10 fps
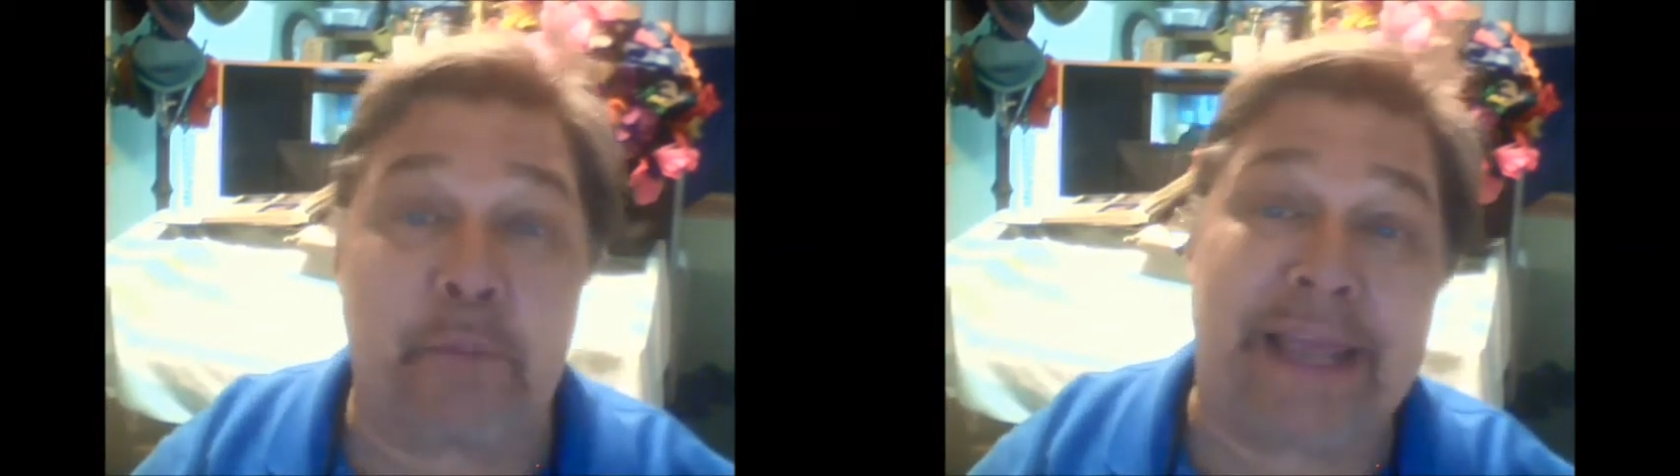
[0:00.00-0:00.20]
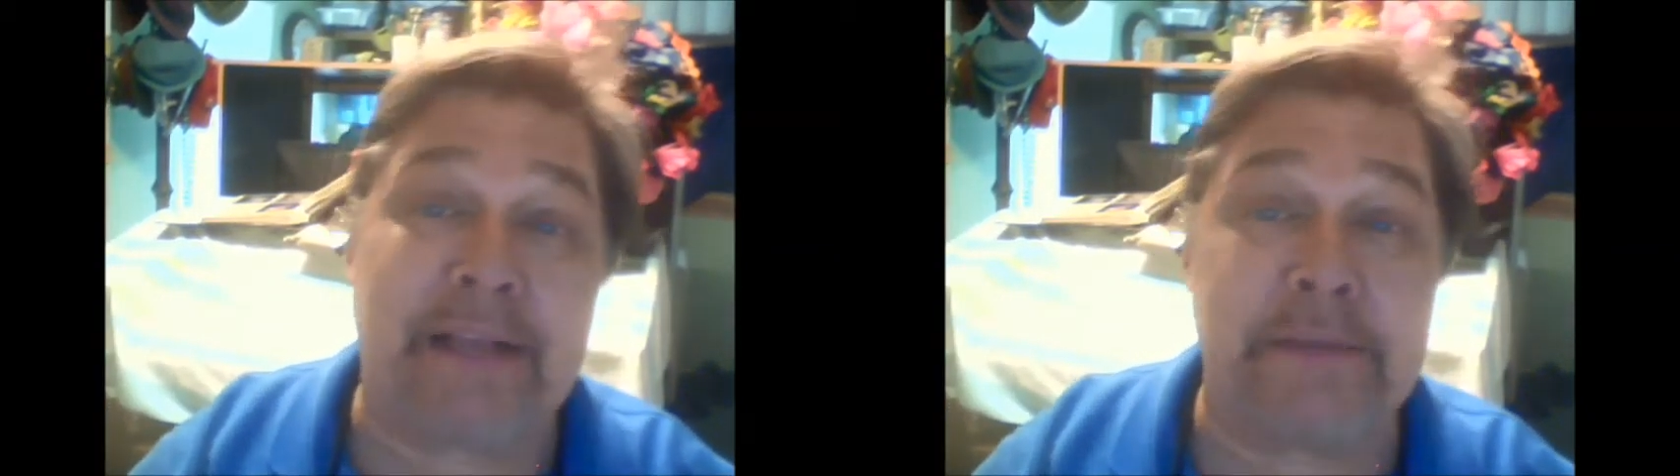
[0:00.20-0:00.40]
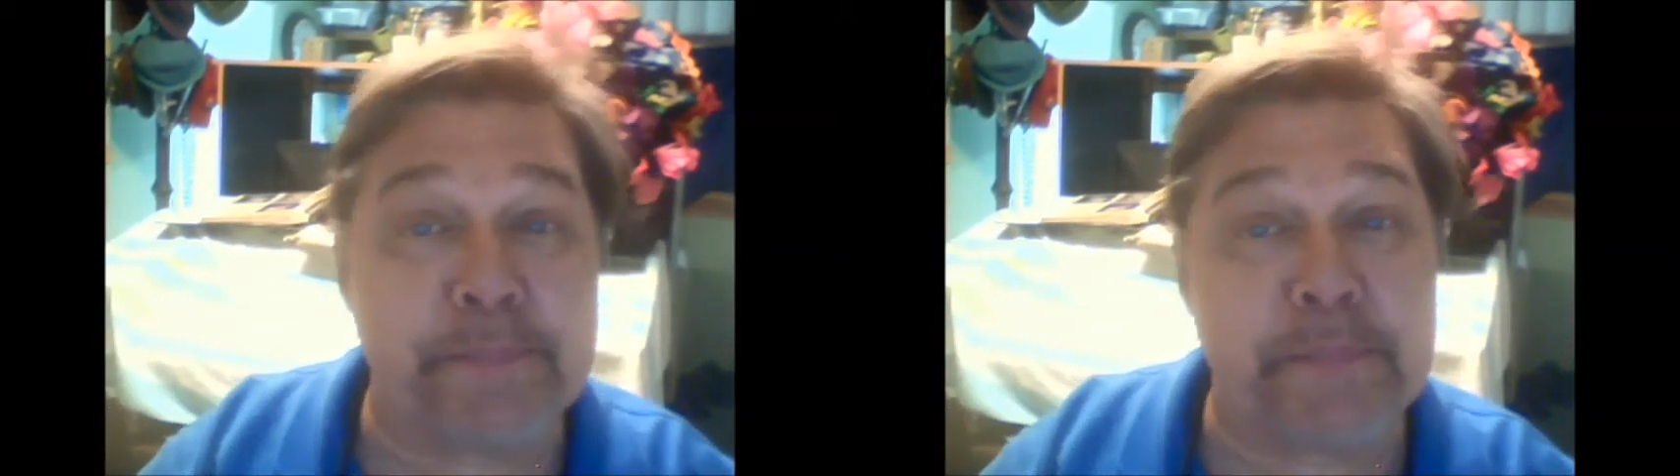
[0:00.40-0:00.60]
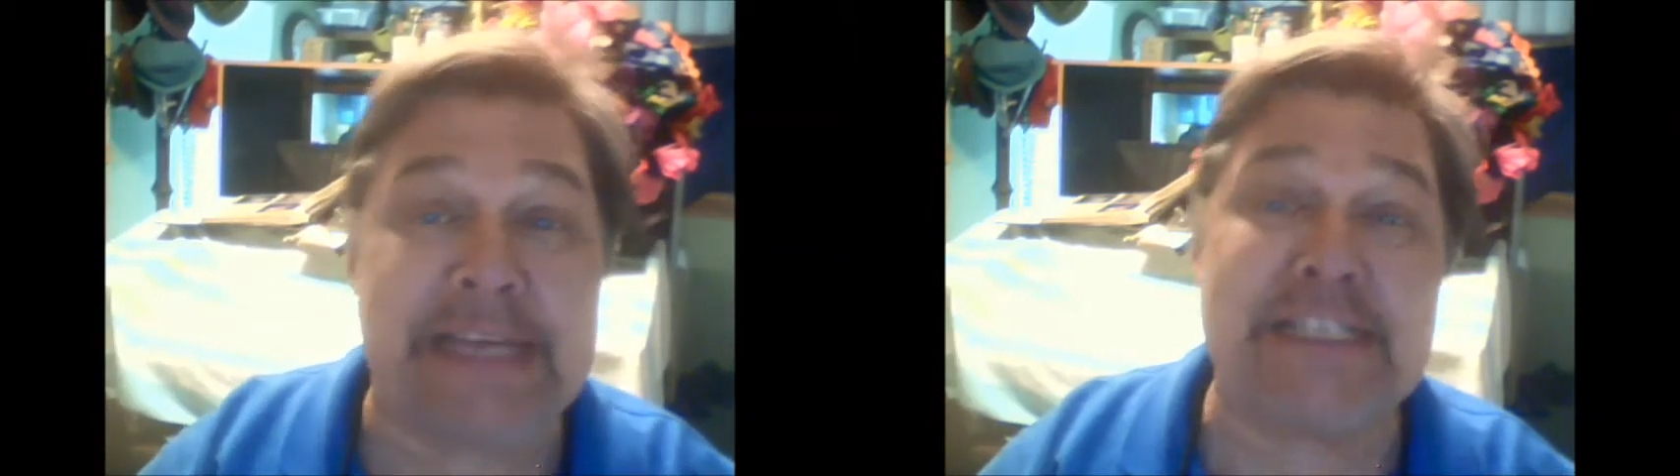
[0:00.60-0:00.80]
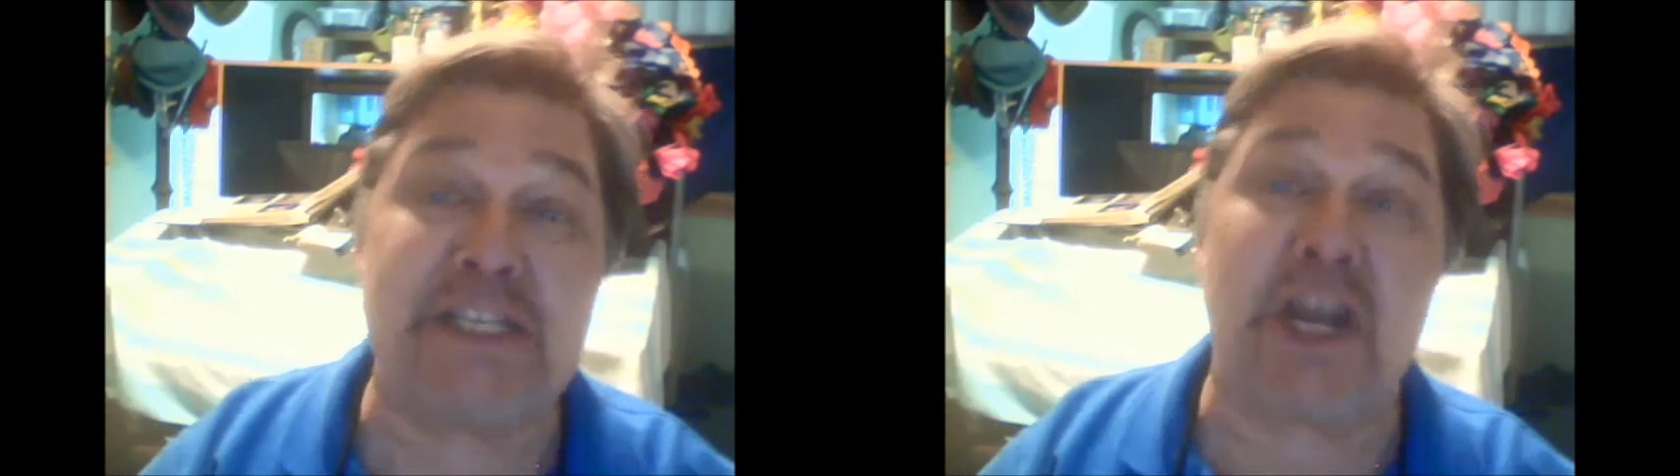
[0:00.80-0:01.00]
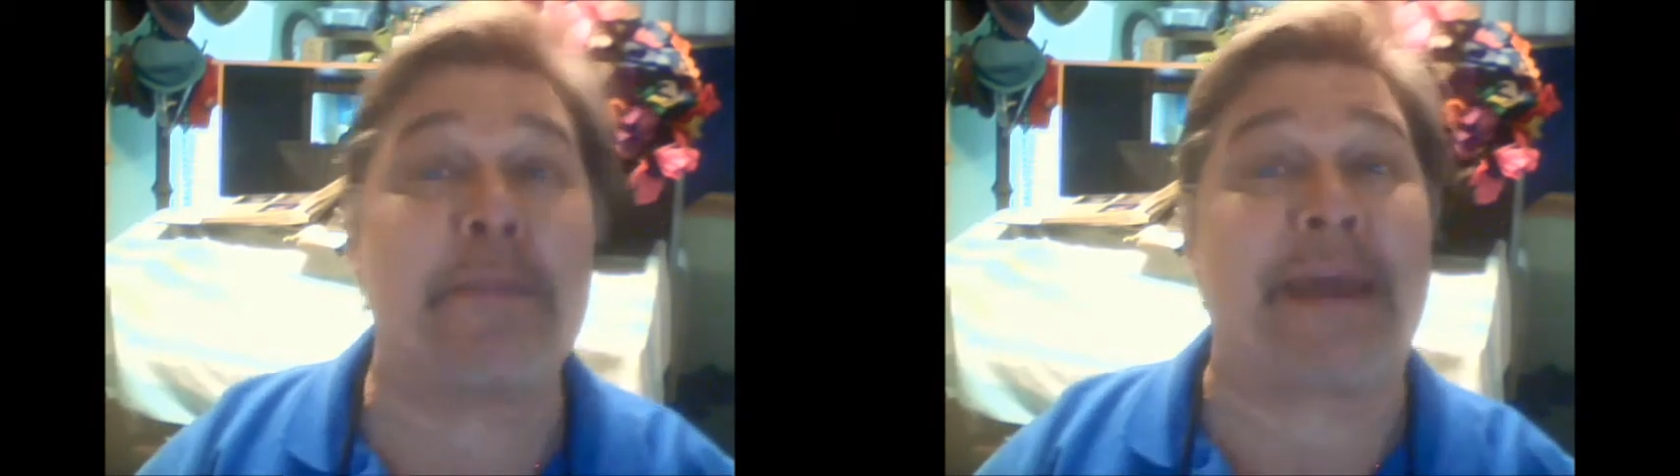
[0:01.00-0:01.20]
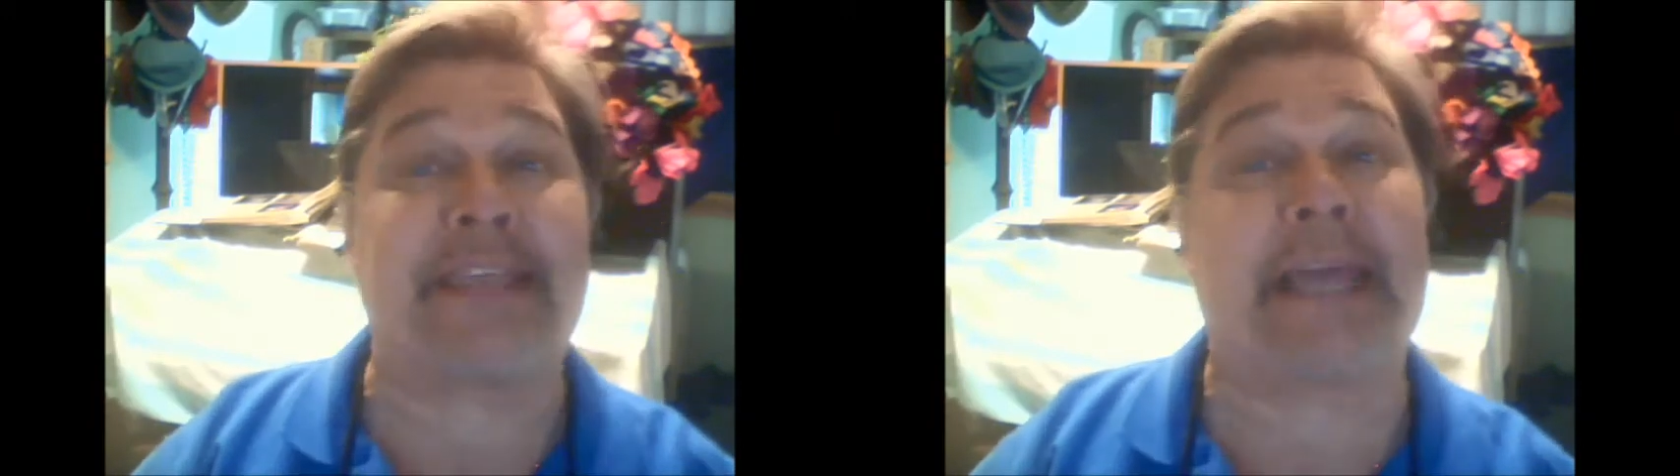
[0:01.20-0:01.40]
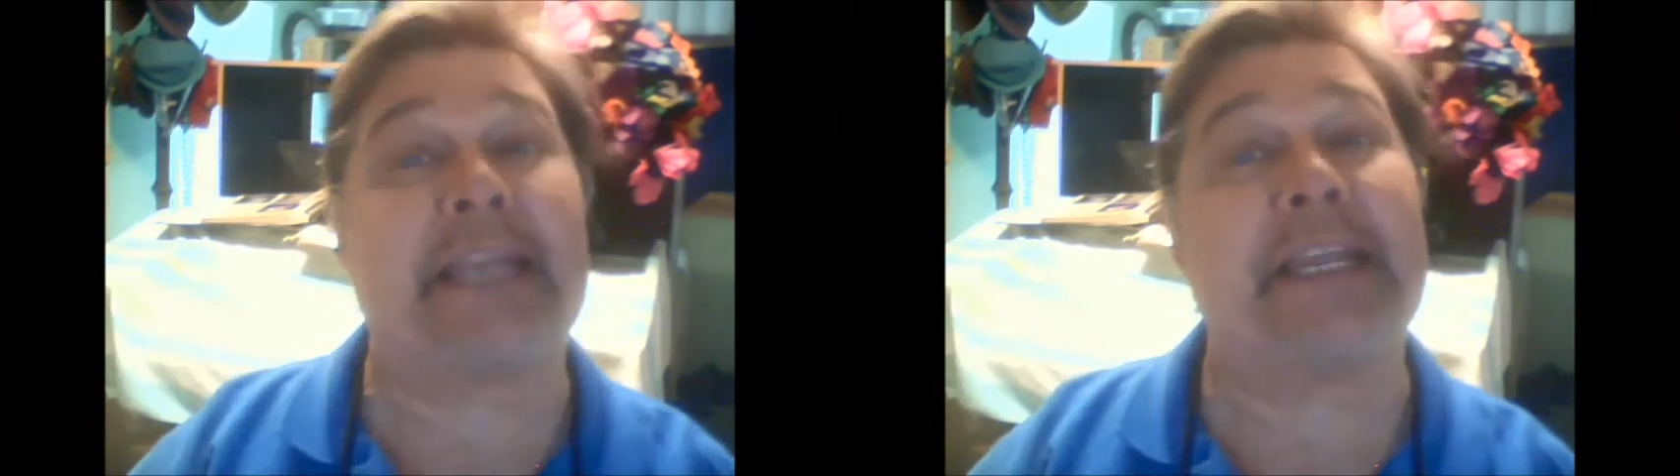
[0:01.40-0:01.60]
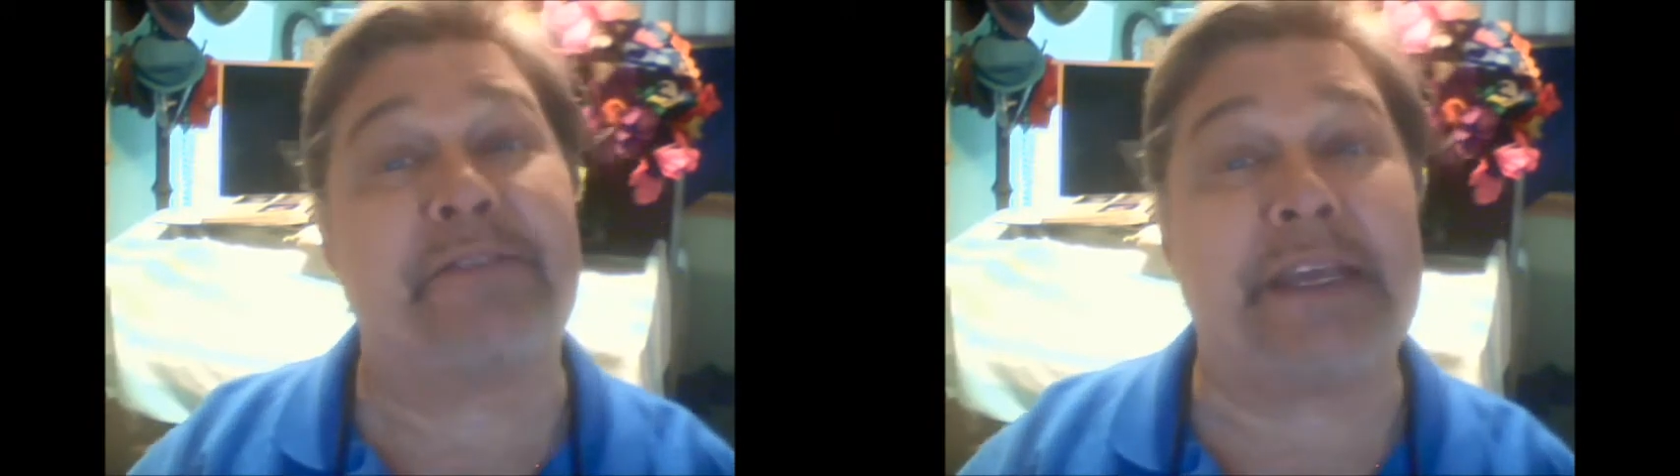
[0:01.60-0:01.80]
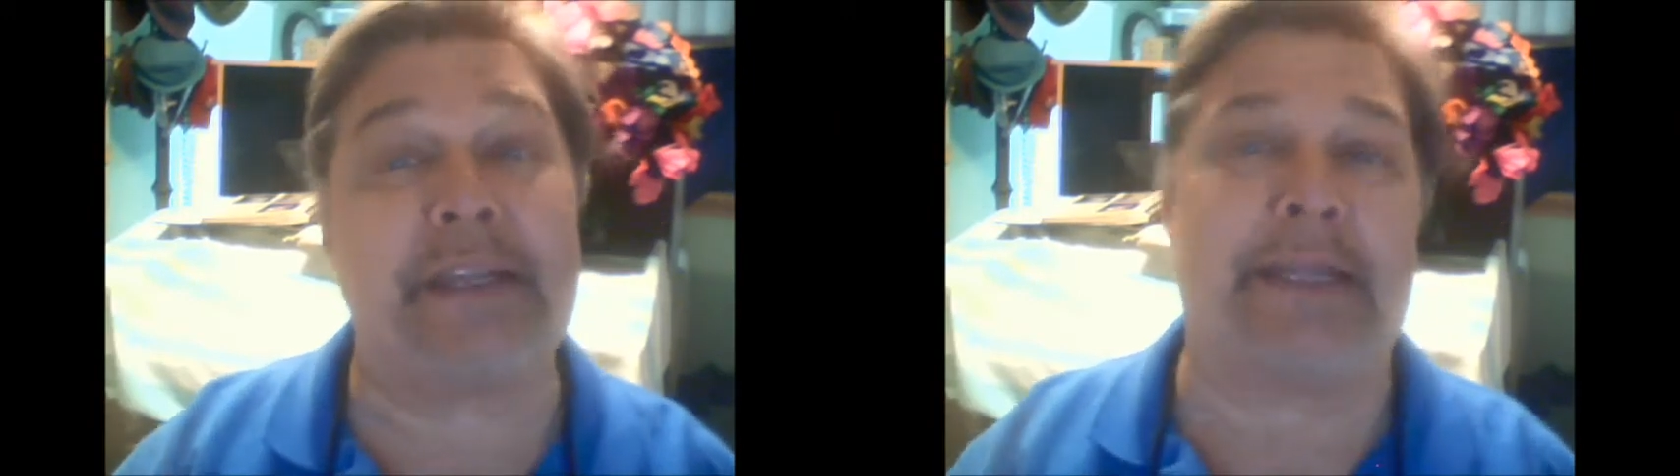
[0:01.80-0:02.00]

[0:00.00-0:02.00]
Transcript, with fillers: Well, sorry about that, Cliffy.